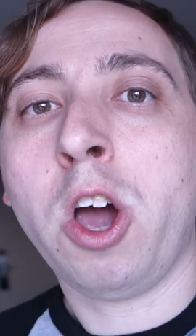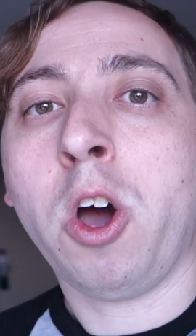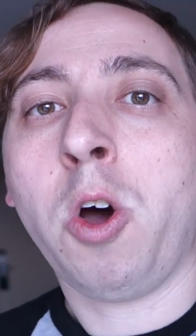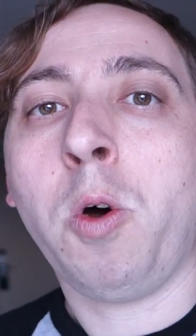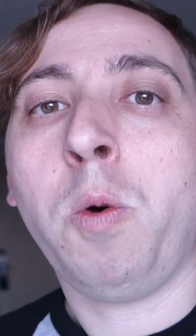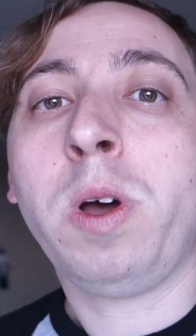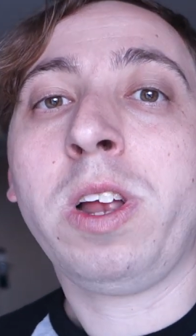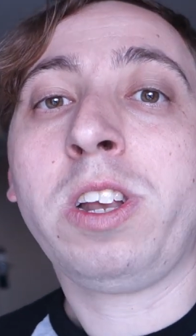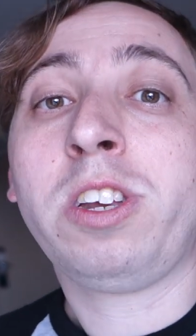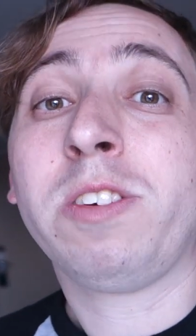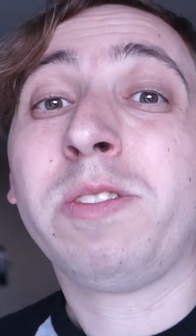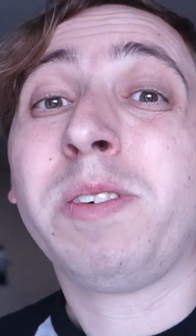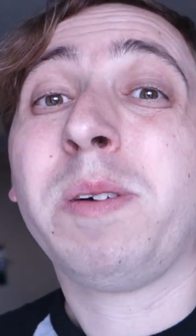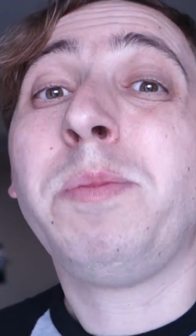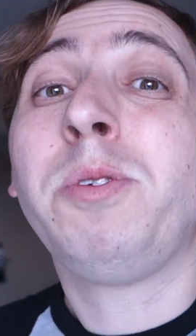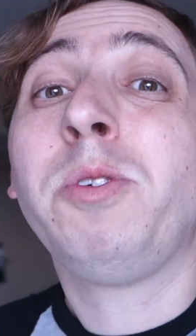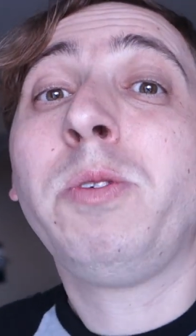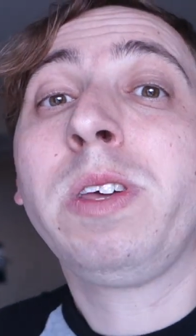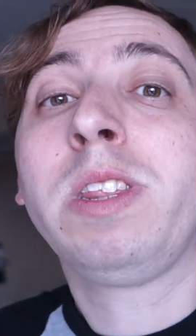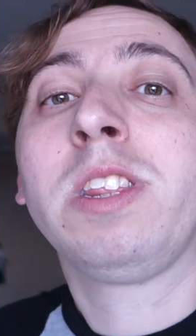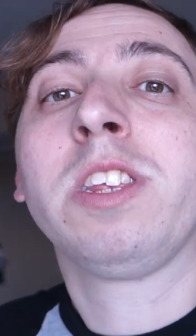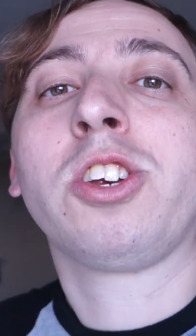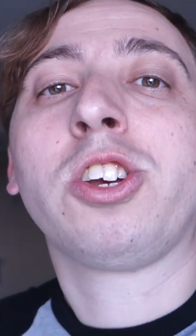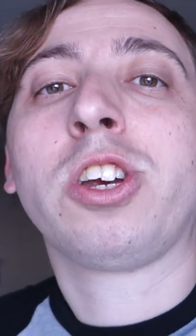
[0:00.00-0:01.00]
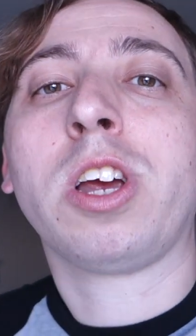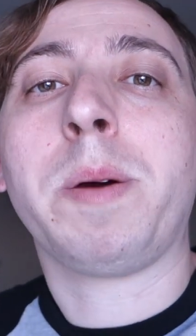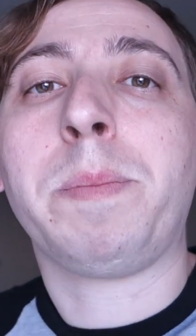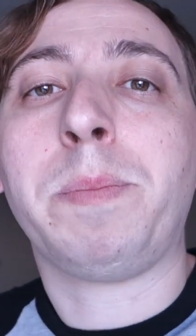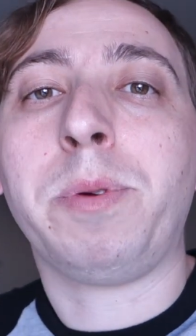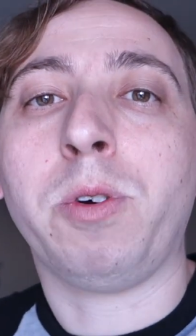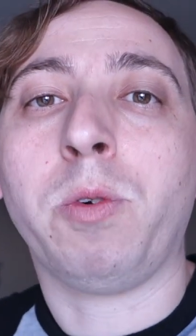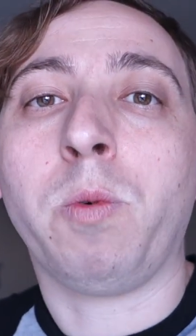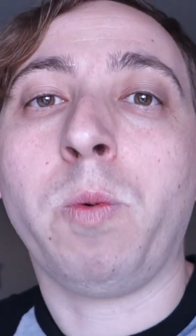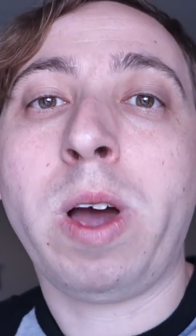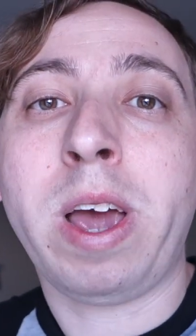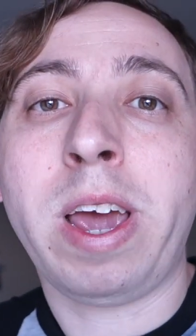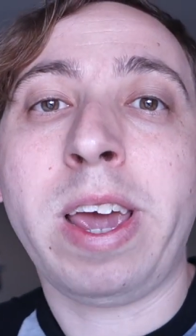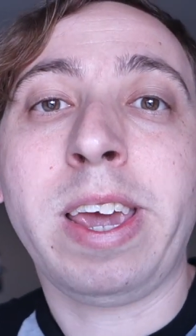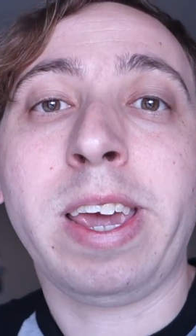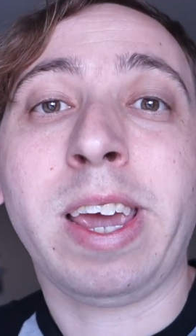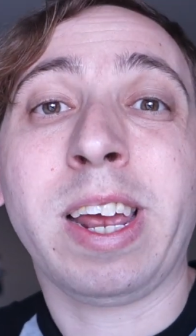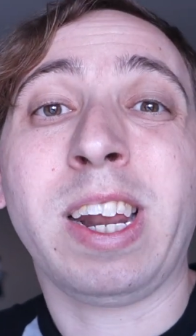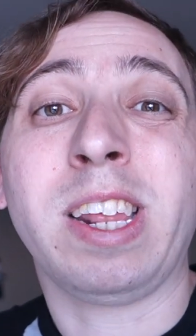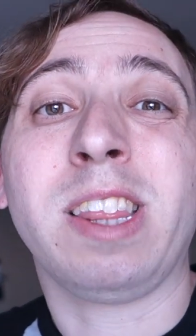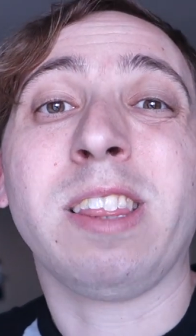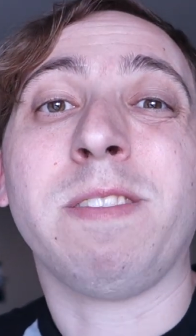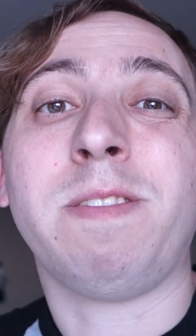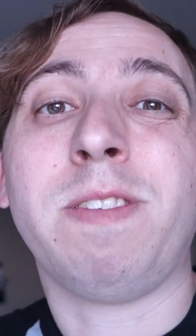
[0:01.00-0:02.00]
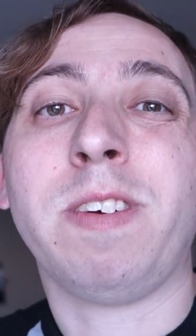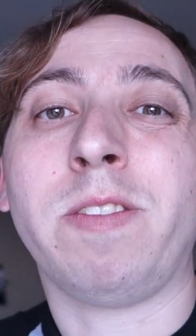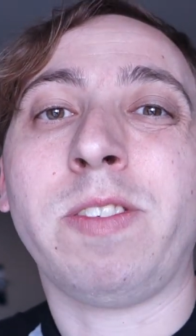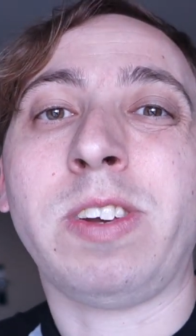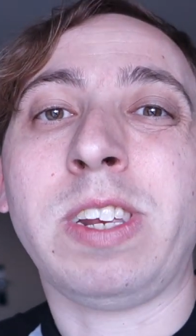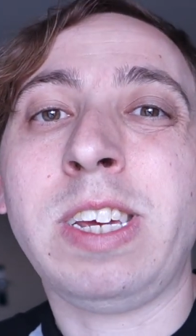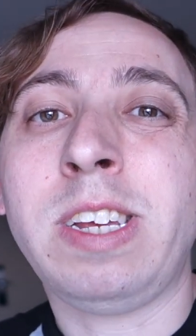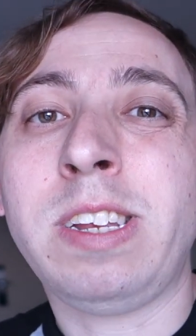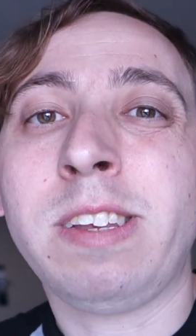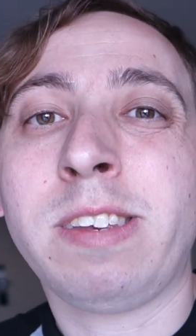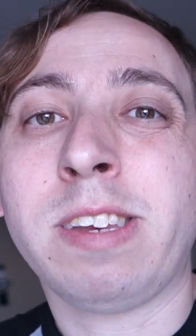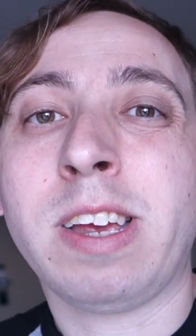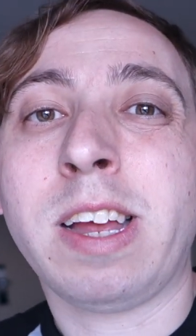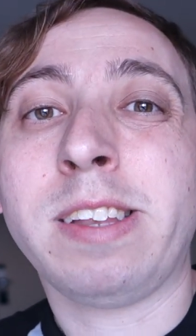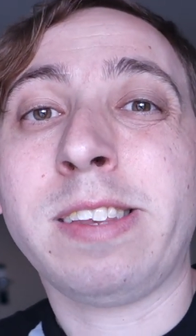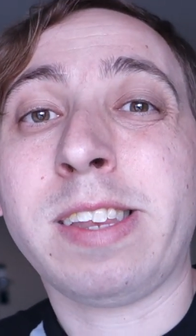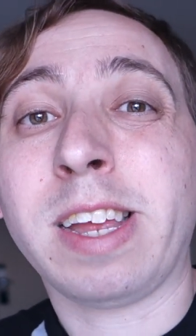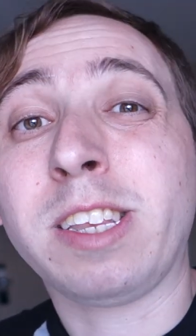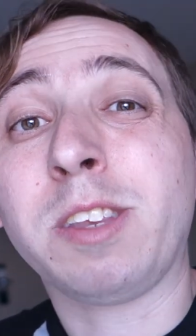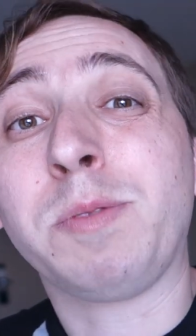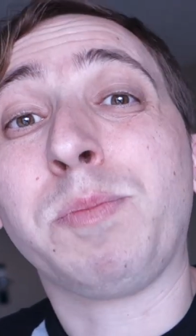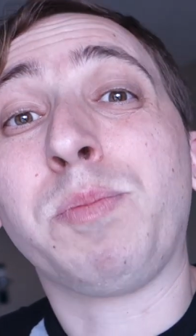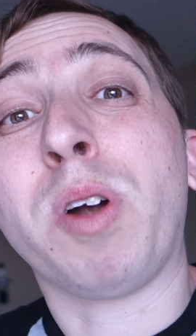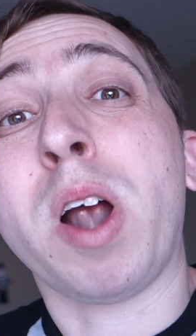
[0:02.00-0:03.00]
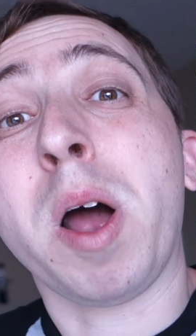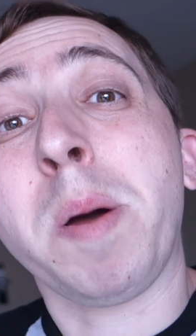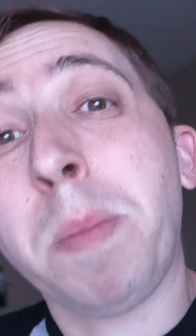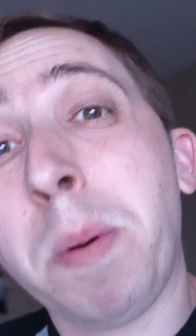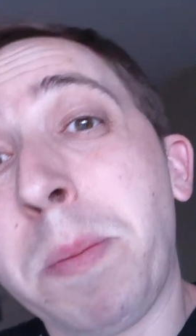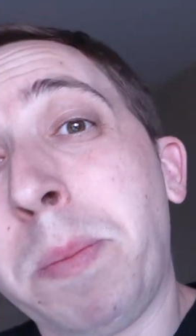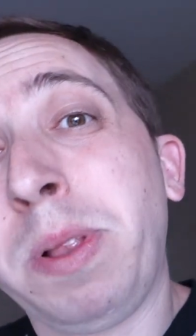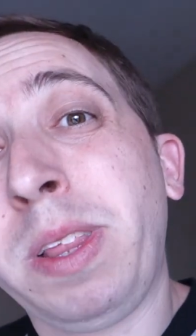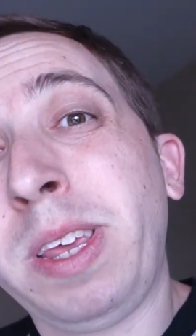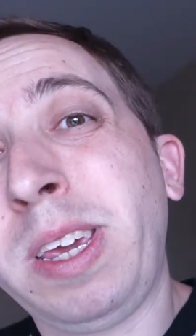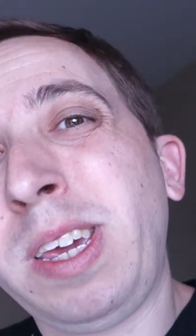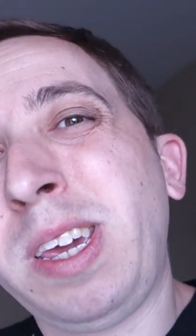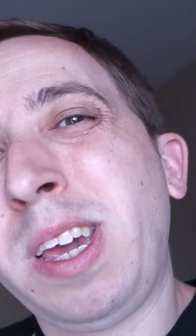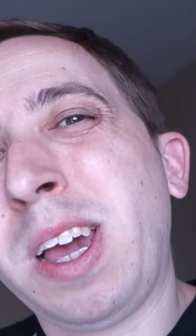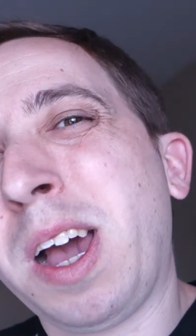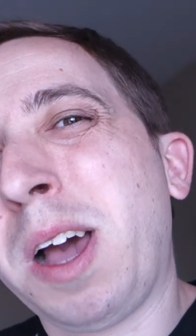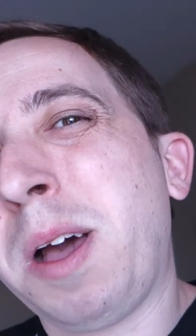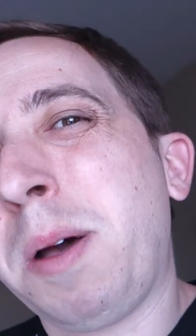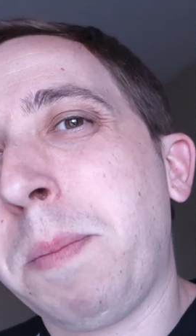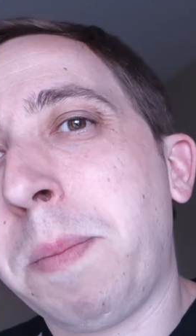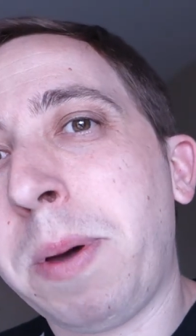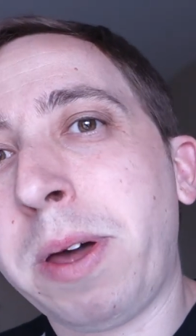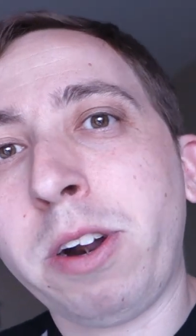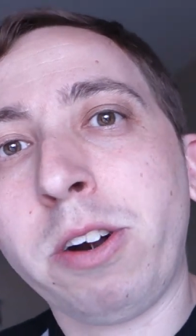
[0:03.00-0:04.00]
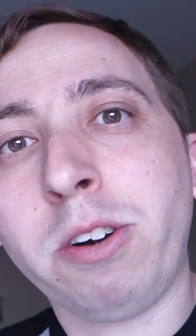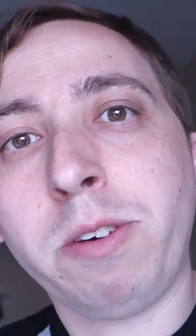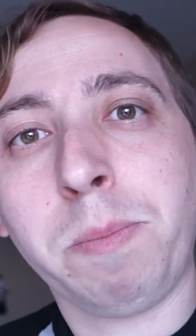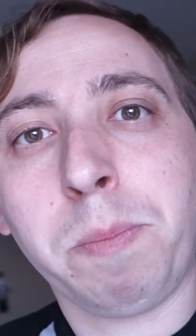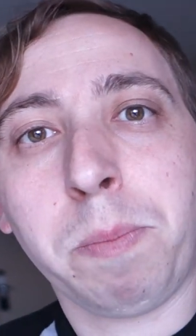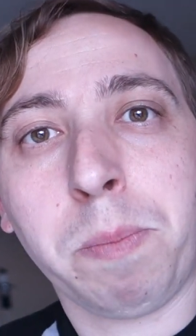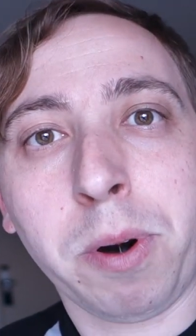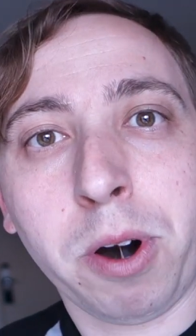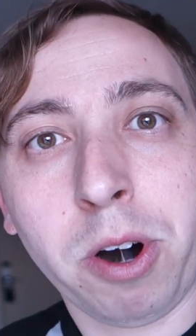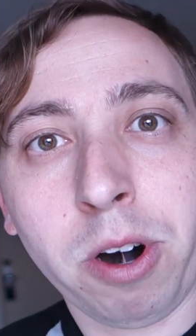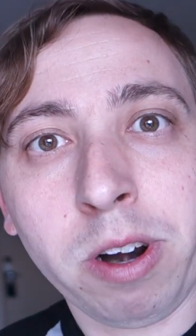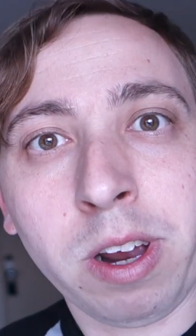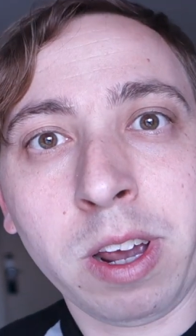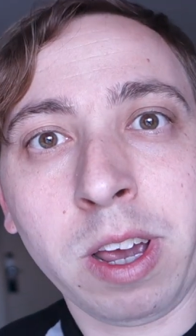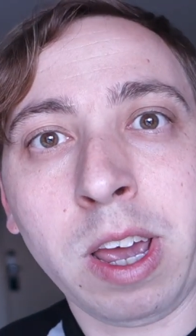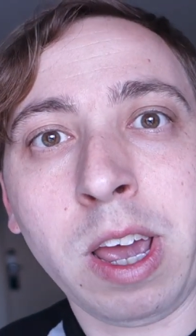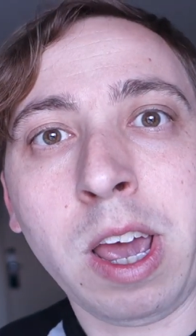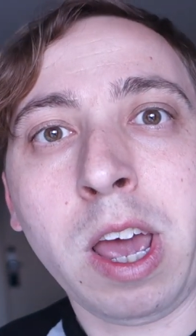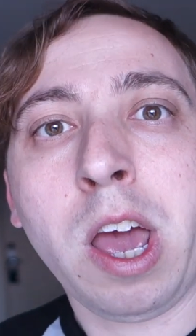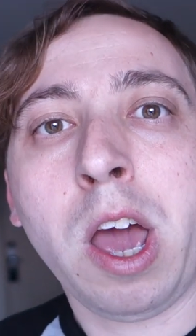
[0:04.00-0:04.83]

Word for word: which if I'm doing the Shop Your Way and getting the 15 cents, that's probably a better perk,